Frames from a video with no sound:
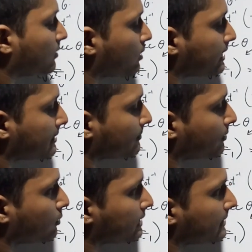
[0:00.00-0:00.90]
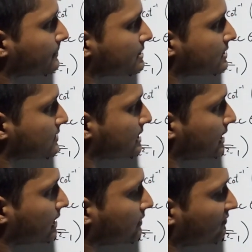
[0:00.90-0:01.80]
What happens to
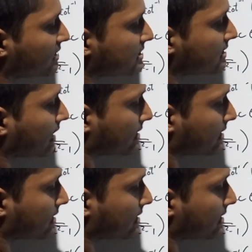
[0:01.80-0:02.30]
sec inverse